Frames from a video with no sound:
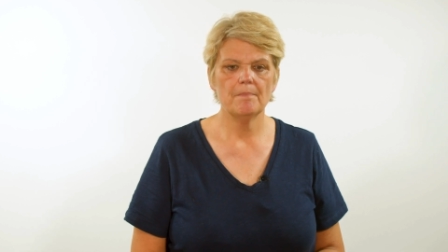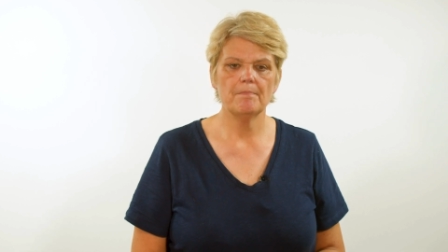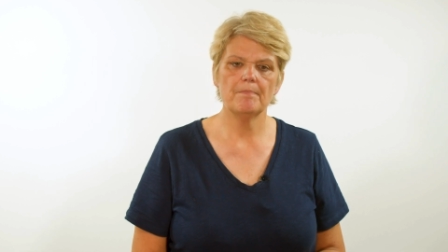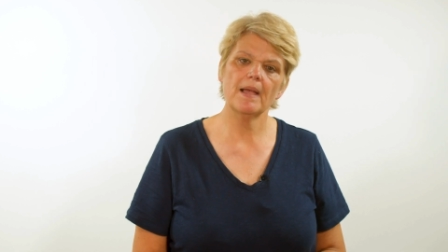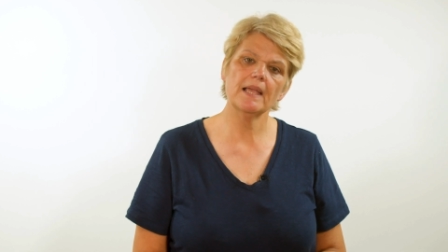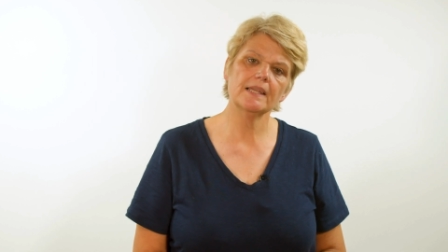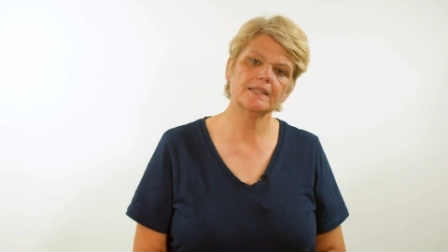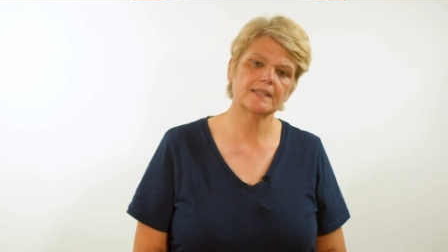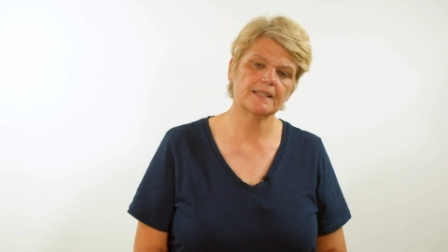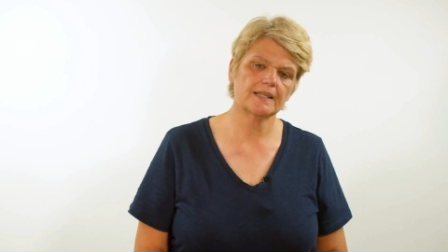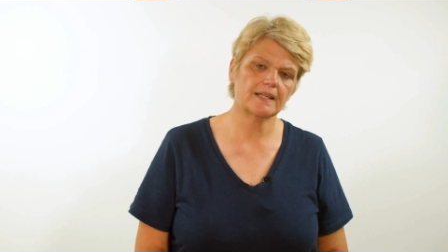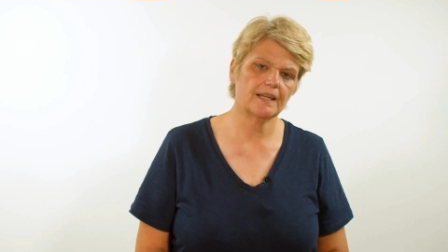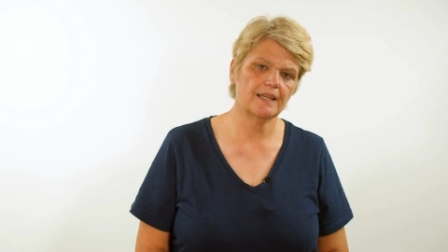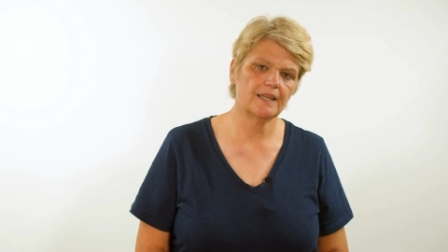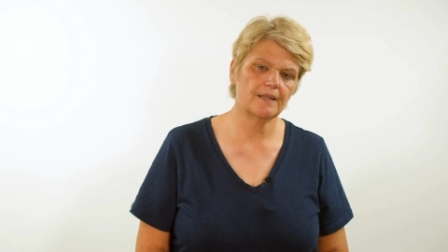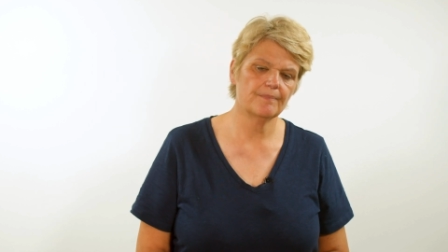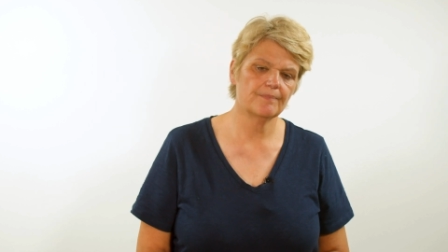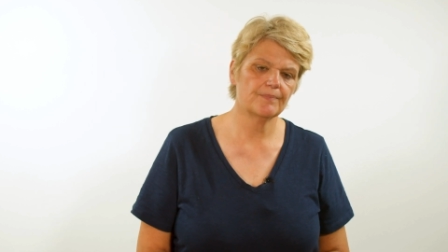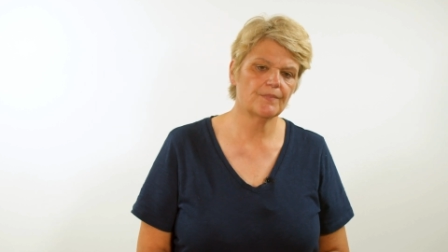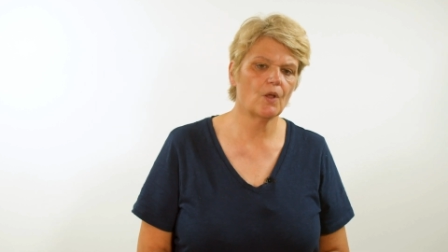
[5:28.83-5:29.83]

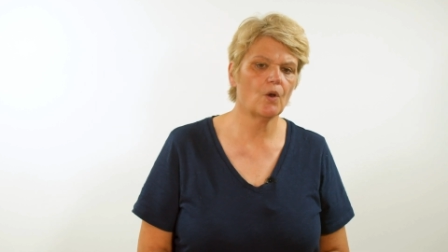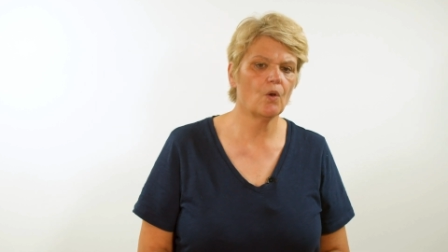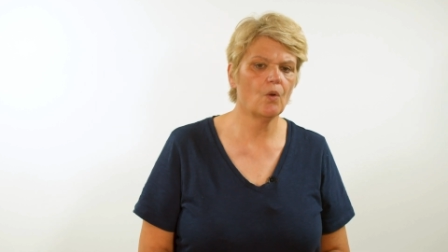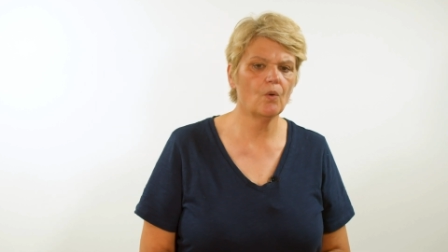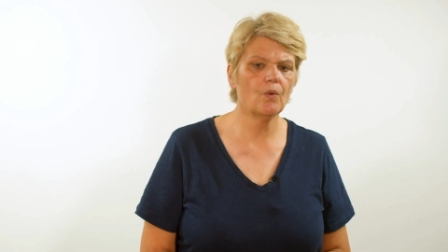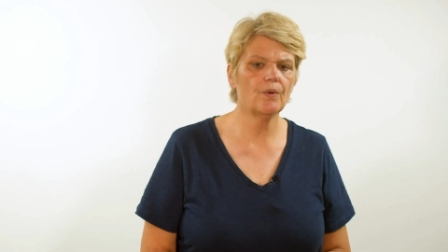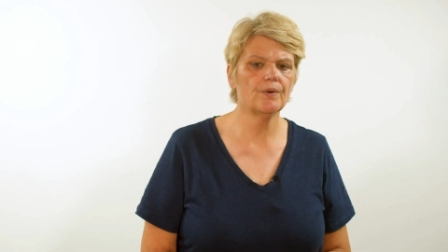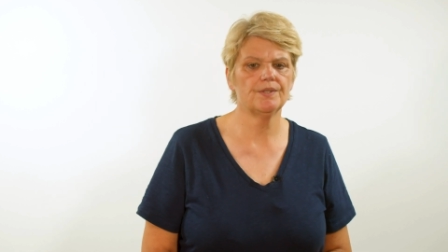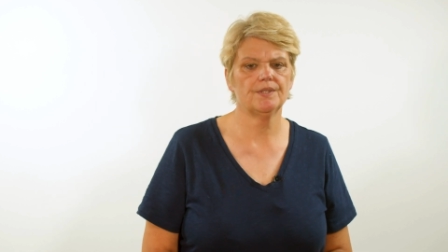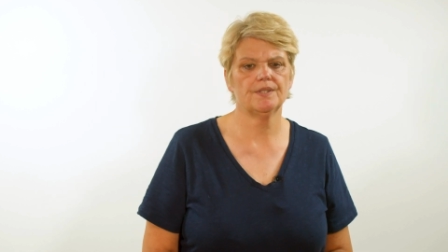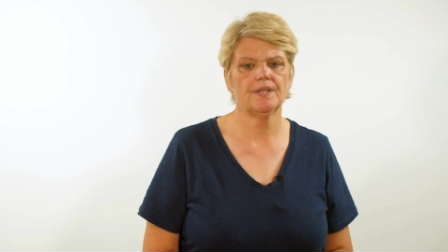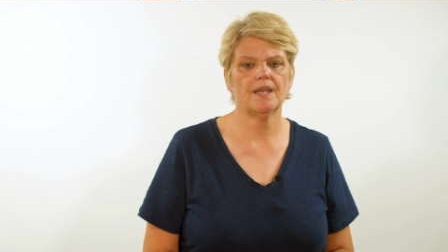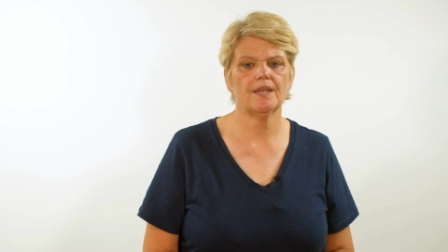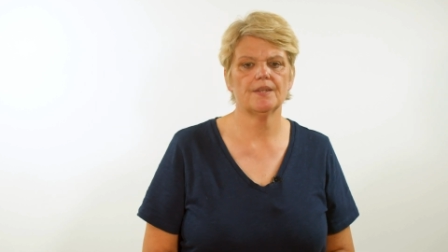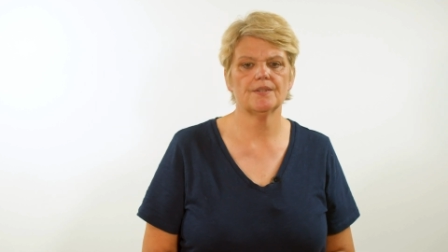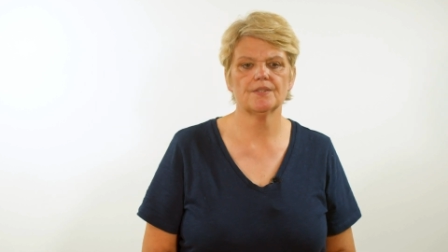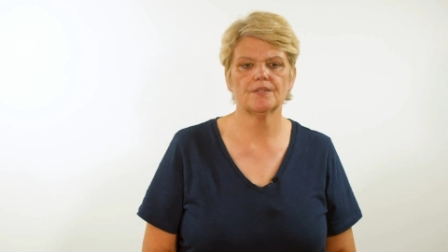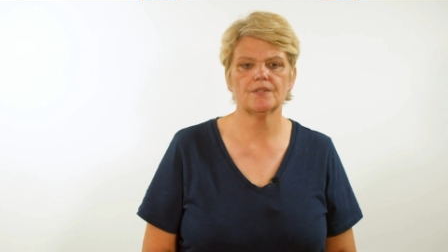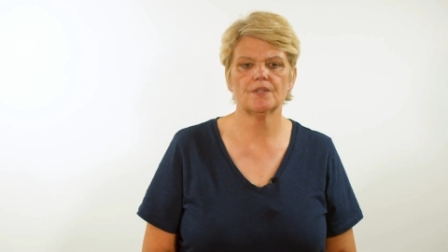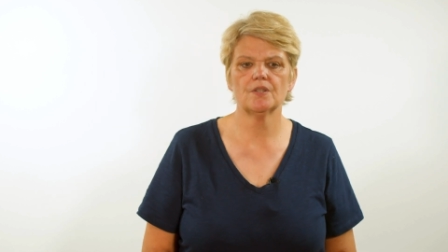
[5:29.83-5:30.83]
Basically, the law
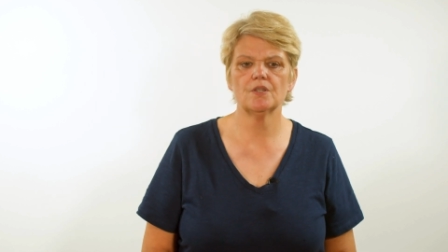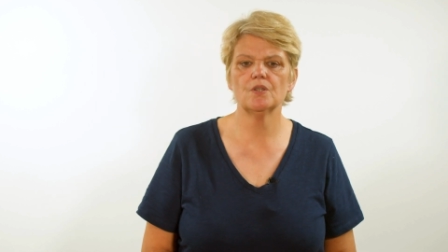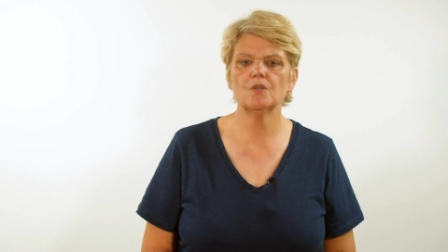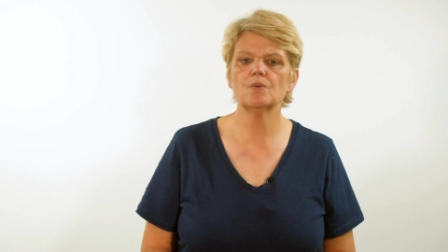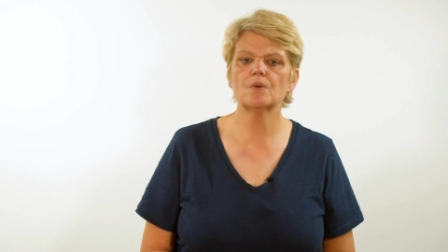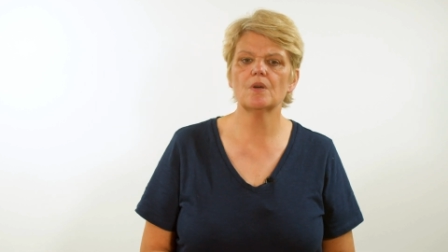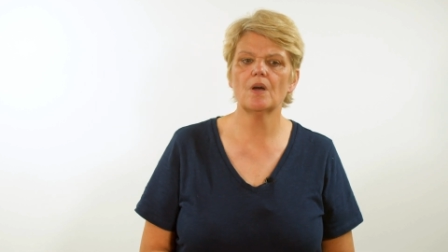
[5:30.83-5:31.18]
says that you